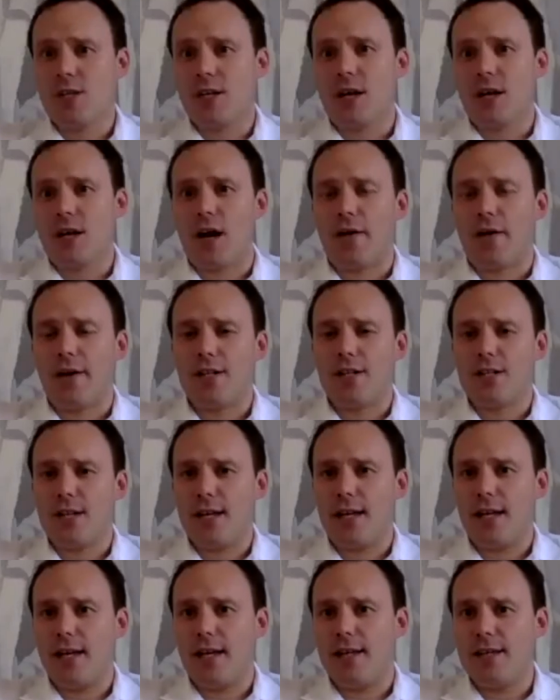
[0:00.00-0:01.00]

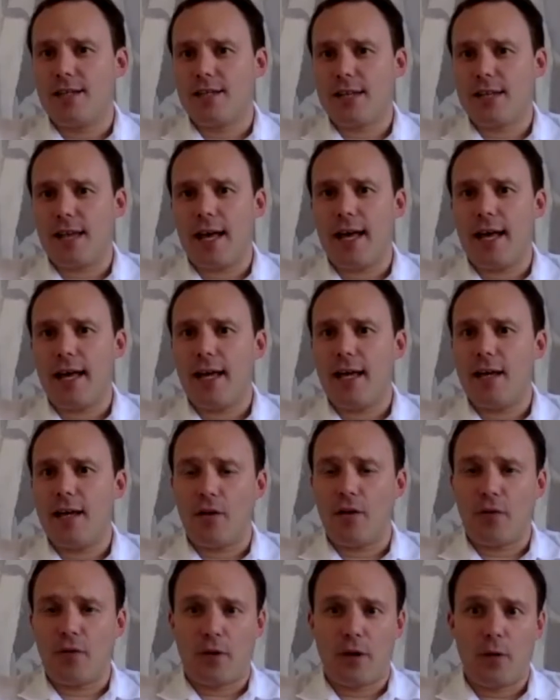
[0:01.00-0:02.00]
encourage is
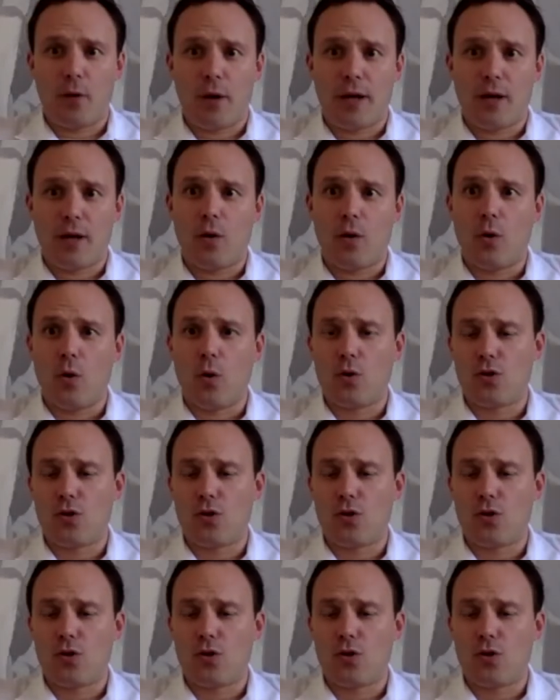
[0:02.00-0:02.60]
a three-way call.